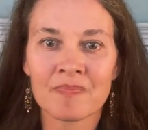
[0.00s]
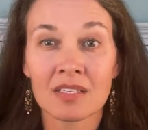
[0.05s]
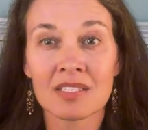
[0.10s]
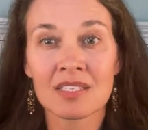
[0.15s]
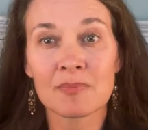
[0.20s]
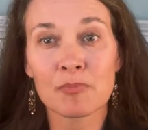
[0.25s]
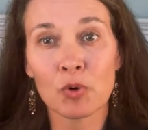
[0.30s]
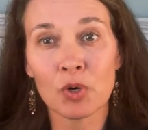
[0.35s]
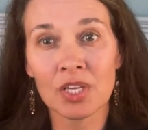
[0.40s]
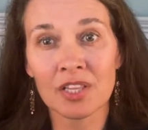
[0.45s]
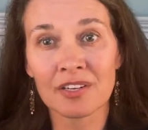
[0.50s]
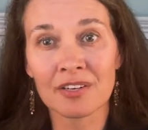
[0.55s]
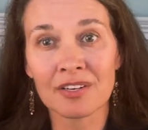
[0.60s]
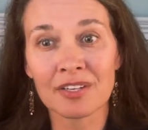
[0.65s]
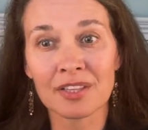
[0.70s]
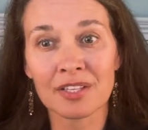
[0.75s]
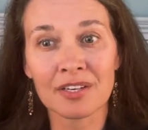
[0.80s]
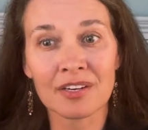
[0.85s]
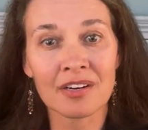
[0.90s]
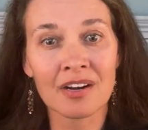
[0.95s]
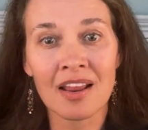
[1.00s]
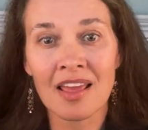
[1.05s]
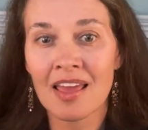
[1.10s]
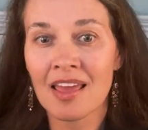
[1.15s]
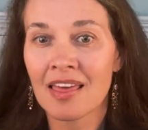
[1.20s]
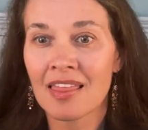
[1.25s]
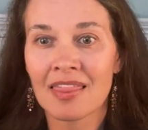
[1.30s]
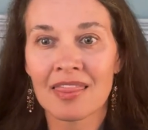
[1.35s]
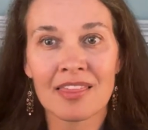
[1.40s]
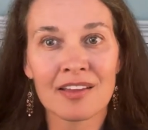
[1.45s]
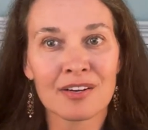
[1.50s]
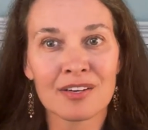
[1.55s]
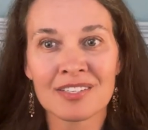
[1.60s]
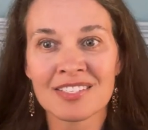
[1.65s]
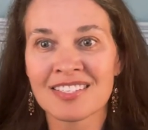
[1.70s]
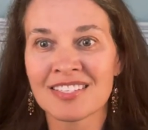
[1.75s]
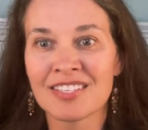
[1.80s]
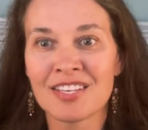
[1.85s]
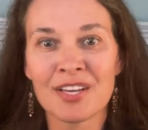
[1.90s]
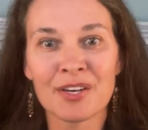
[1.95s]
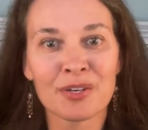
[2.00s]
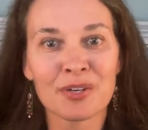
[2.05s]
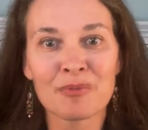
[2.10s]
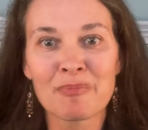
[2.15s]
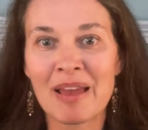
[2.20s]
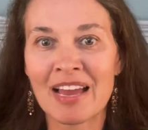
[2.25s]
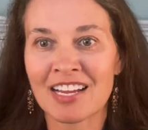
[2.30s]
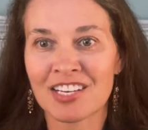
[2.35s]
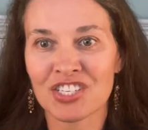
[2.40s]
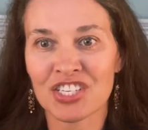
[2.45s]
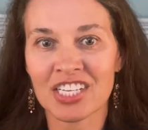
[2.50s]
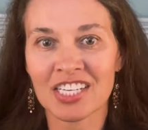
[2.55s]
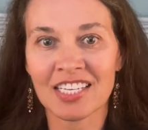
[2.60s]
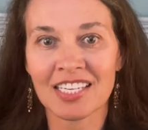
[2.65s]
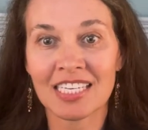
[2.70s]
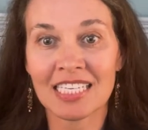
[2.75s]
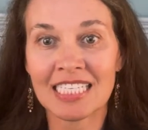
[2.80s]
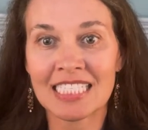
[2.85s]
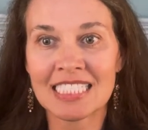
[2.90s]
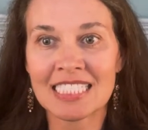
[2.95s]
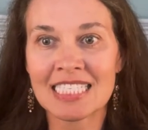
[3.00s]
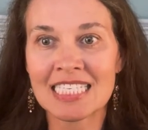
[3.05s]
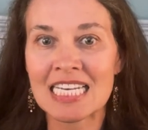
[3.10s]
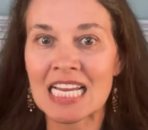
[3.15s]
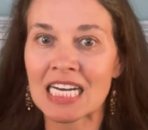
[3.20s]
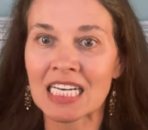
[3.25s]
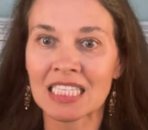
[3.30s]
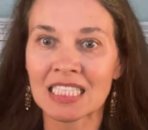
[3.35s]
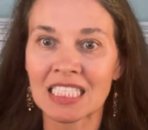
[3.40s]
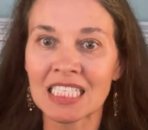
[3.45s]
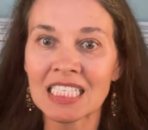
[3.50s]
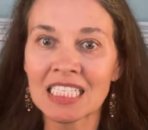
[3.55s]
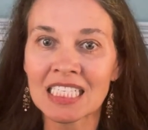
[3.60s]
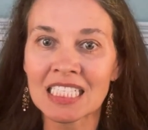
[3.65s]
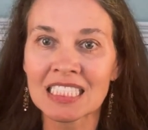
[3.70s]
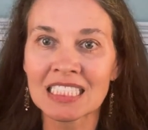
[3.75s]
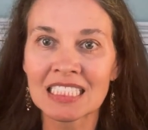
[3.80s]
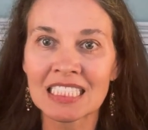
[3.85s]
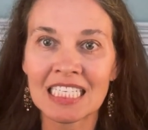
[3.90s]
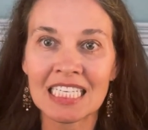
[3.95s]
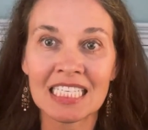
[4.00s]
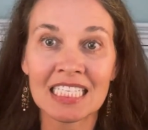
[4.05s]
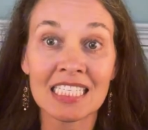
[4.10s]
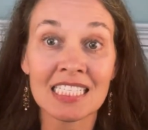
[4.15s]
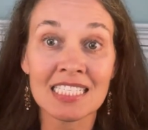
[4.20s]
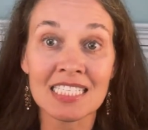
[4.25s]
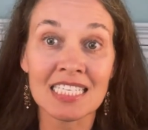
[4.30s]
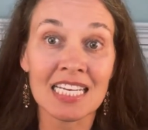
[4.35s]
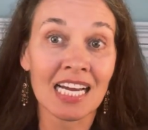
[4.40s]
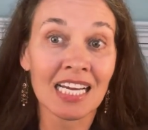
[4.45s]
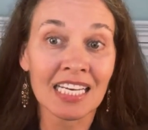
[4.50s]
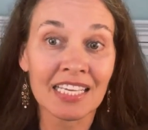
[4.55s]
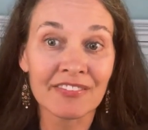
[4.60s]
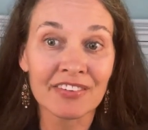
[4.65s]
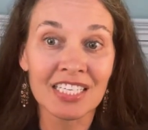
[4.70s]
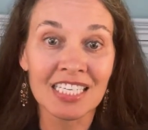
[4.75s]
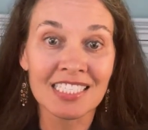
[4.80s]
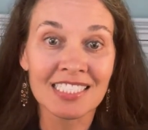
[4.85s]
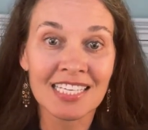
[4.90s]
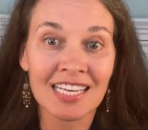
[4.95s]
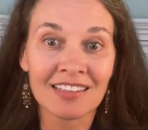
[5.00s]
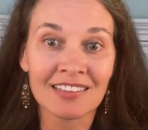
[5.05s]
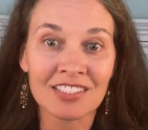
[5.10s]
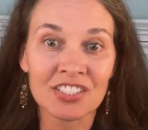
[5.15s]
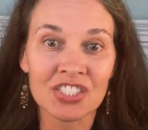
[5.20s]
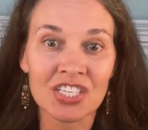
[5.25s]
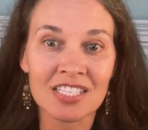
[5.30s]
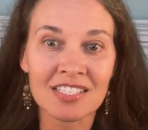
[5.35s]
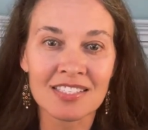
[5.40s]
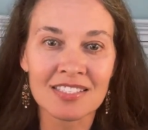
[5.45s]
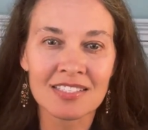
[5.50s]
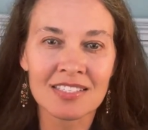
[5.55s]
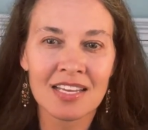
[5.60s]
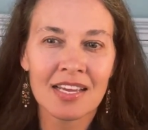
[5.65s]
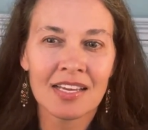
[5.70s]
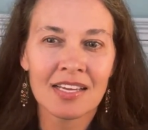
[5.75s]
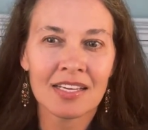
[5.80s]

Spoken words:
Spoiler alert, there's no magic. It's not luck and it's not even intelligence.